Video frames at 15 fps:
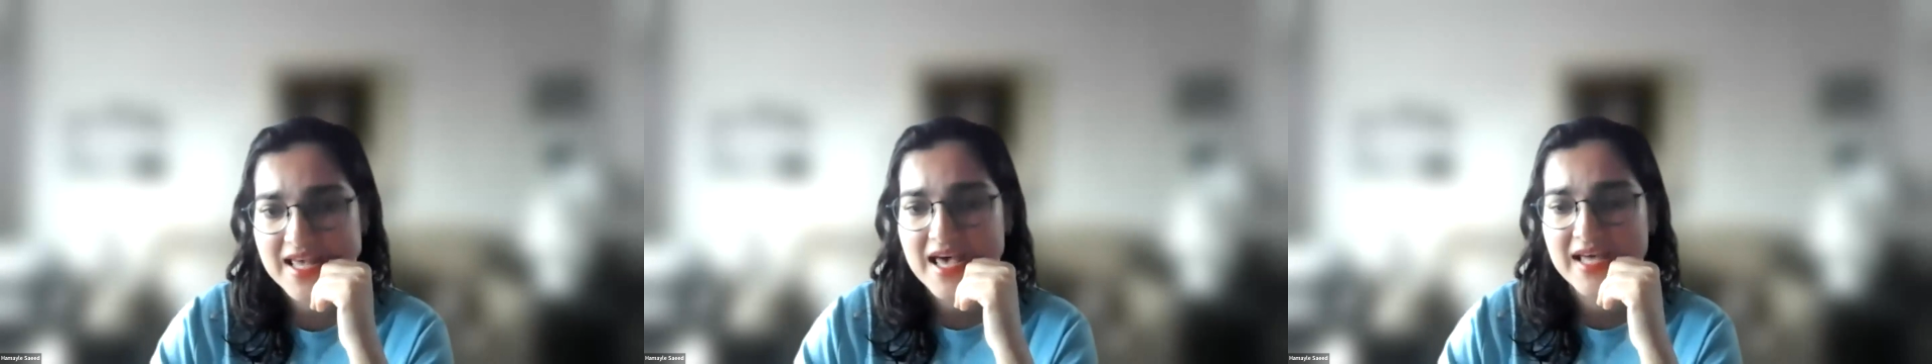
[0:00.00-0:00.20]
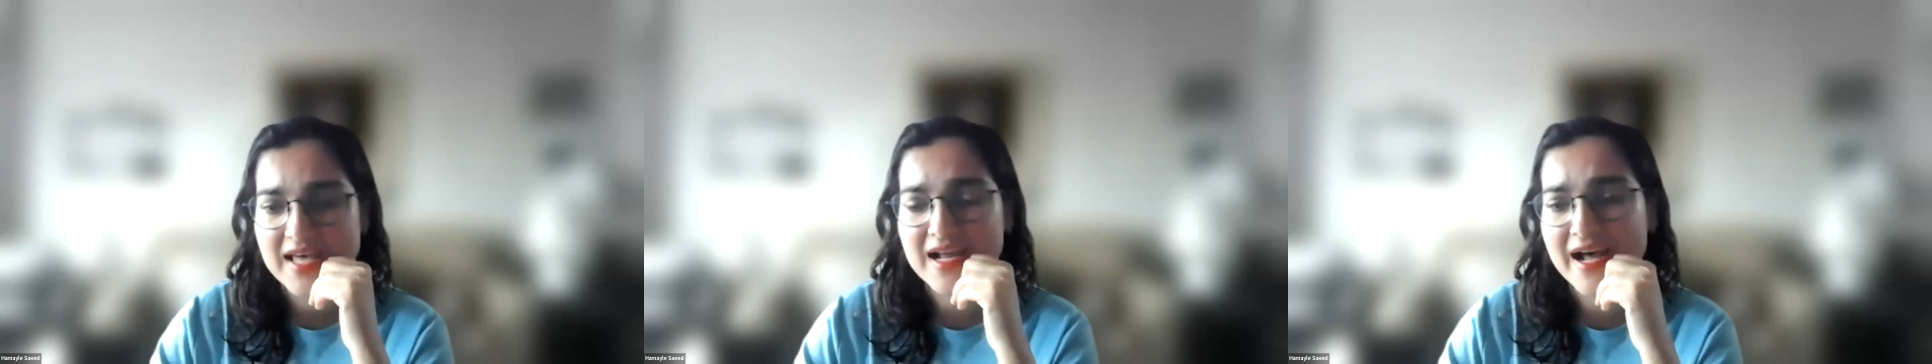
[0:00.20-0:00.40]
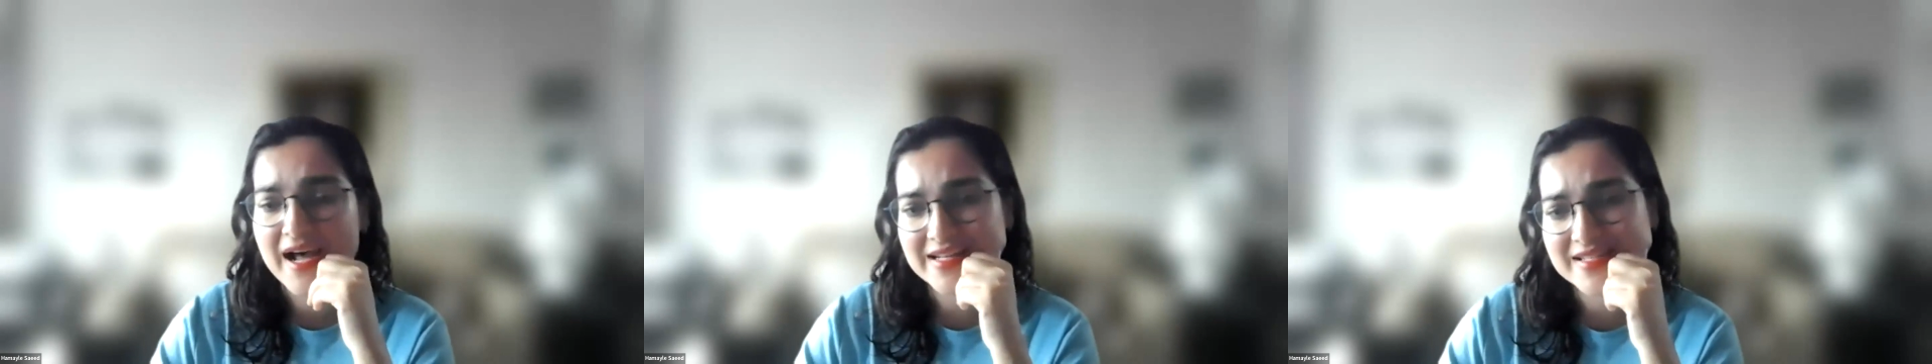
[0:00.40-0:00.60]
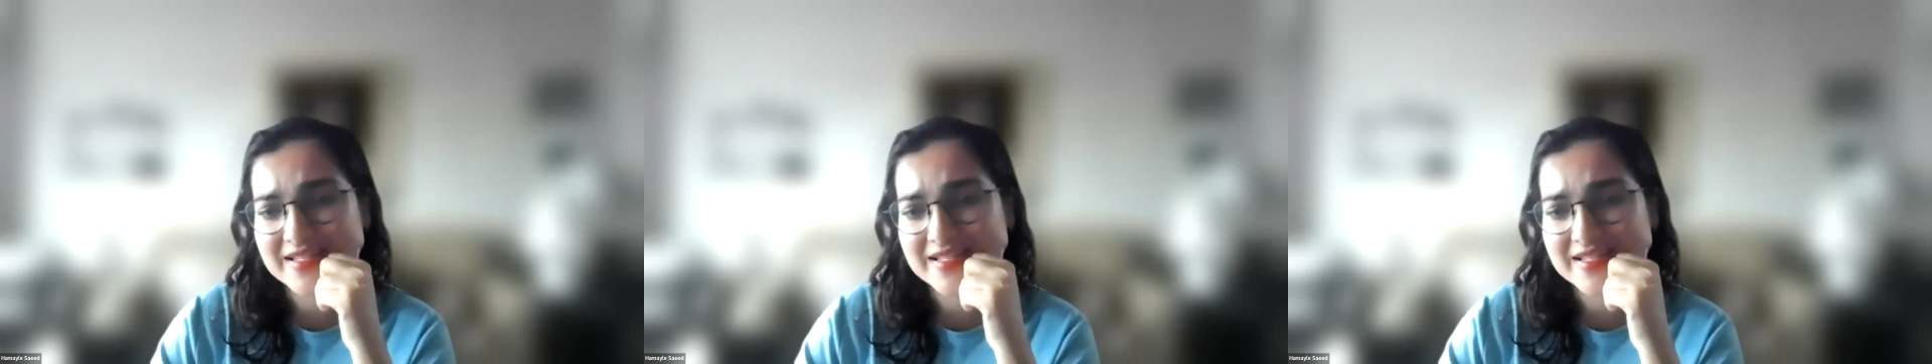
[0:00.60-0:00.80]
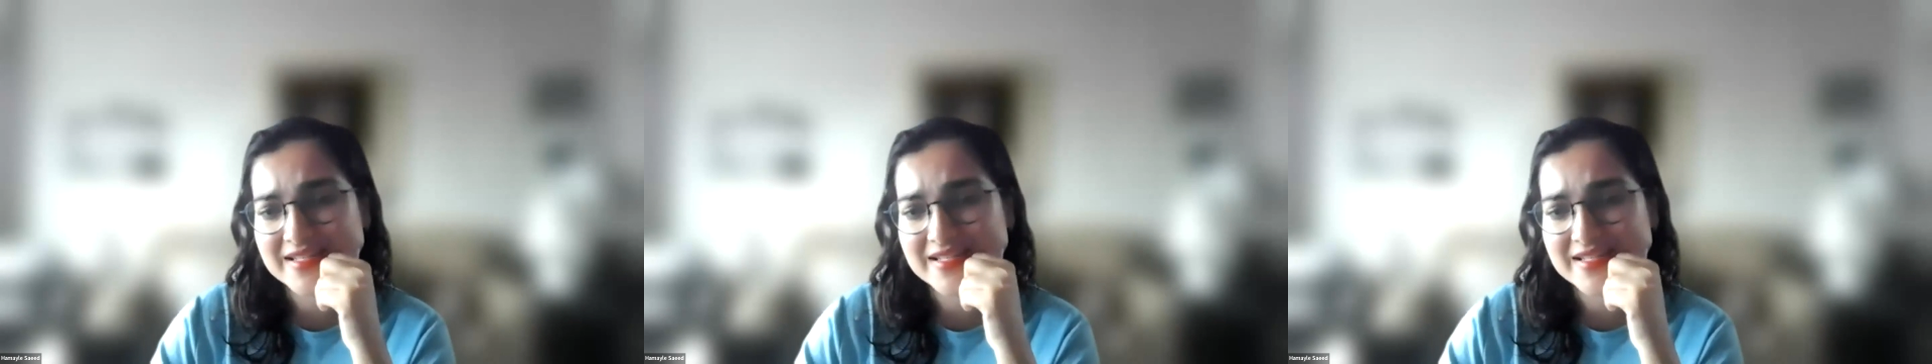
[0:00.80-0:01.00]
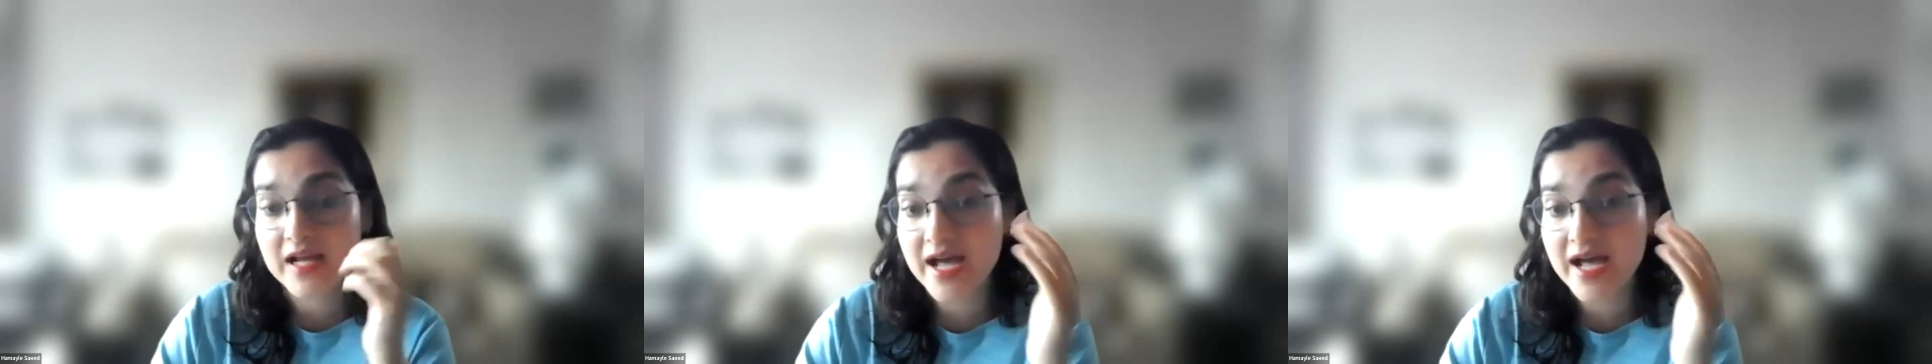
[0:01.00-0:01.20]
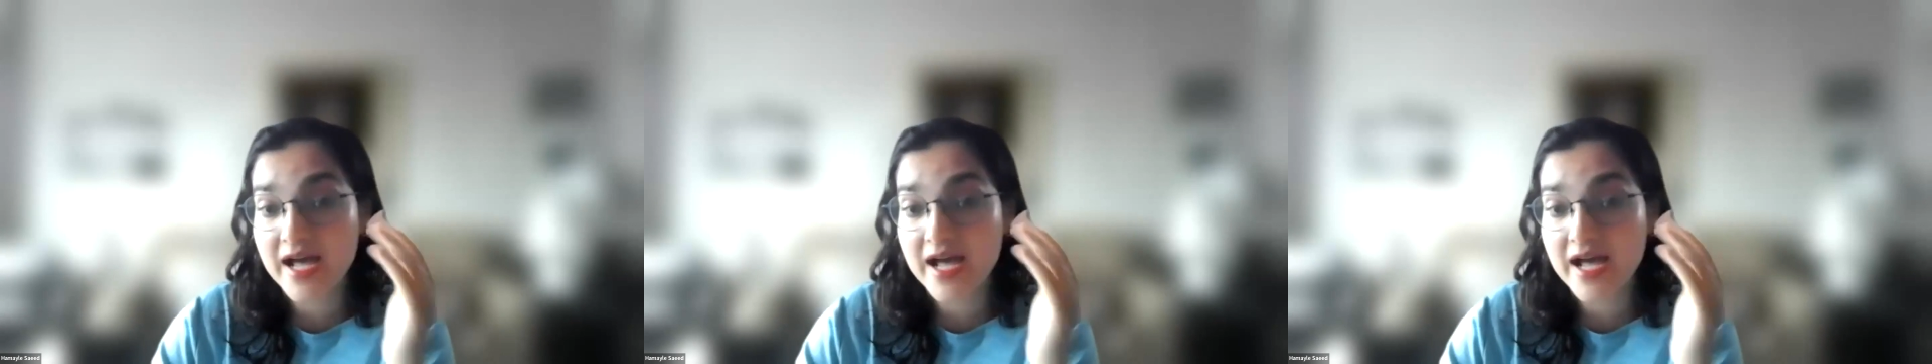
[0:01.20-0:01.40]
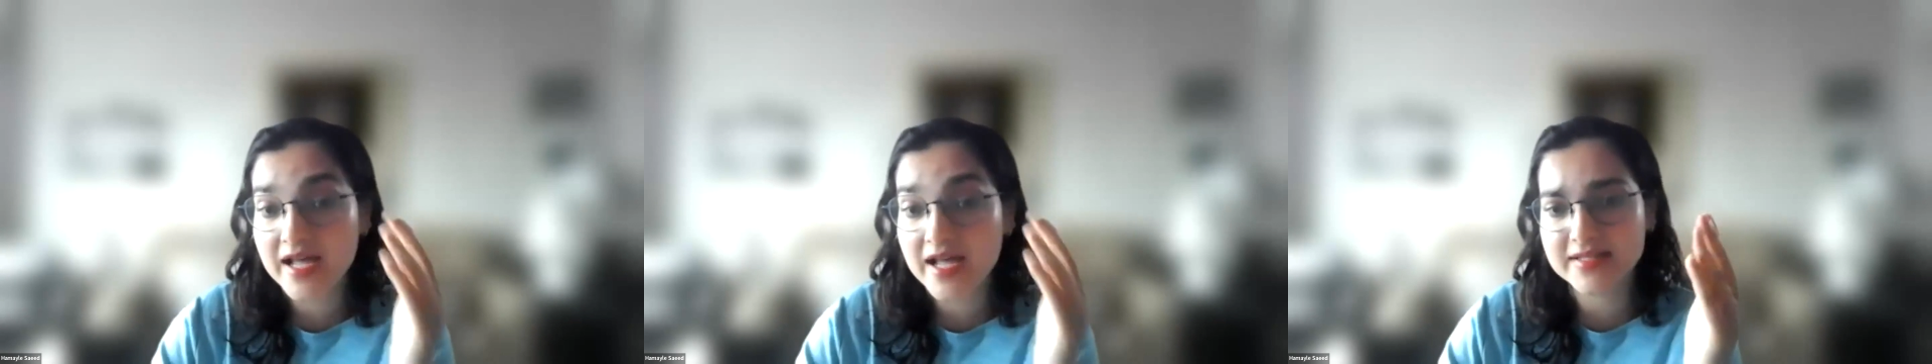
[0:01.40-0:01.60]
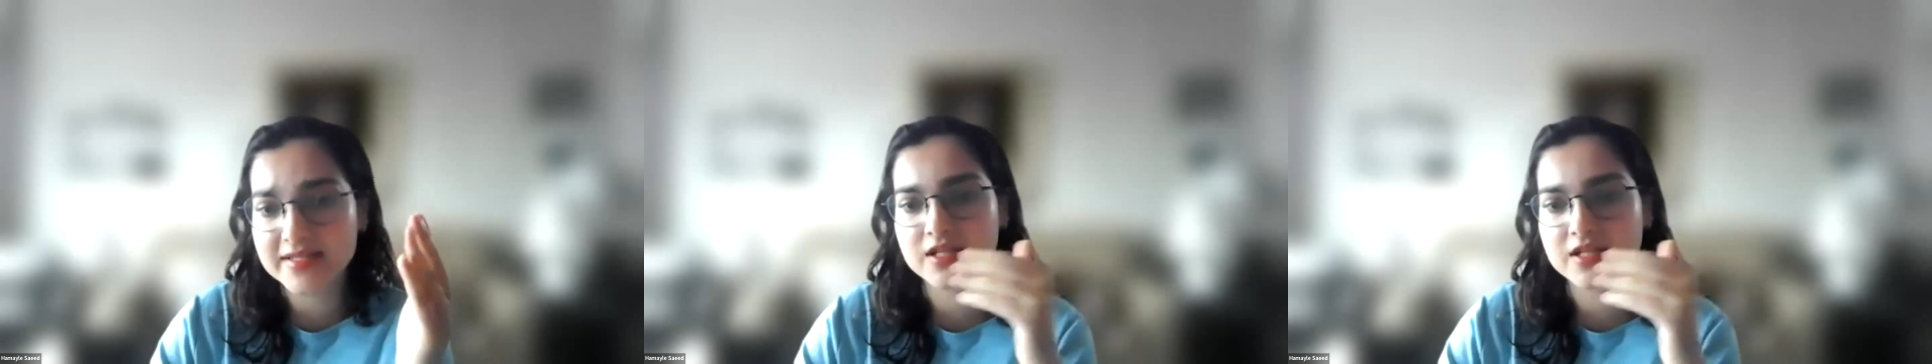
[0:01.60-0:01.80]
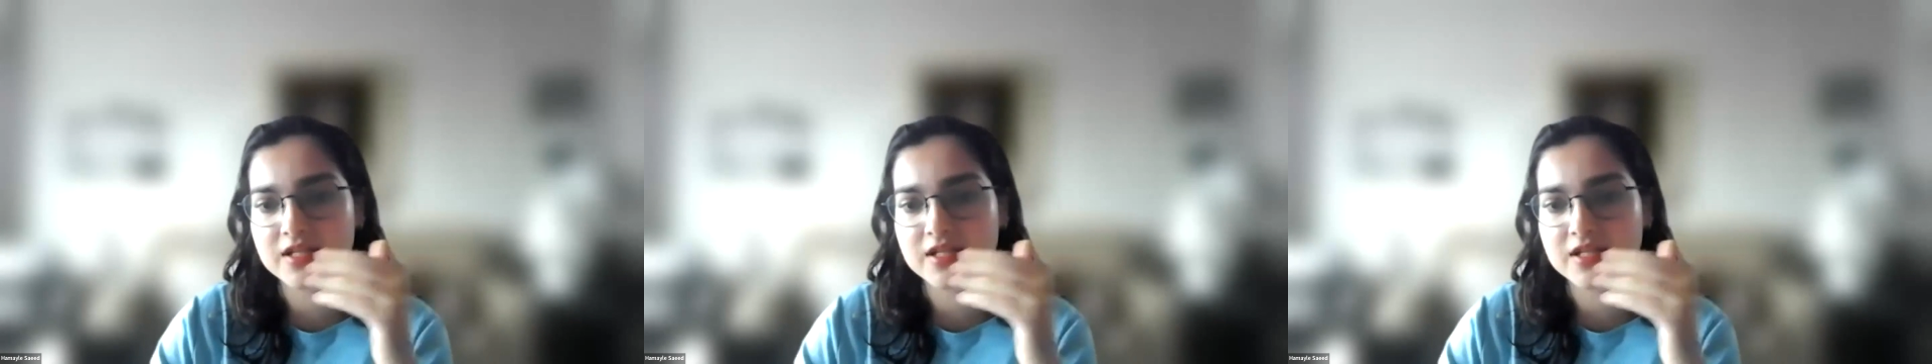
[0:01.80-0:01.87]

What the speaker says: and highlights the need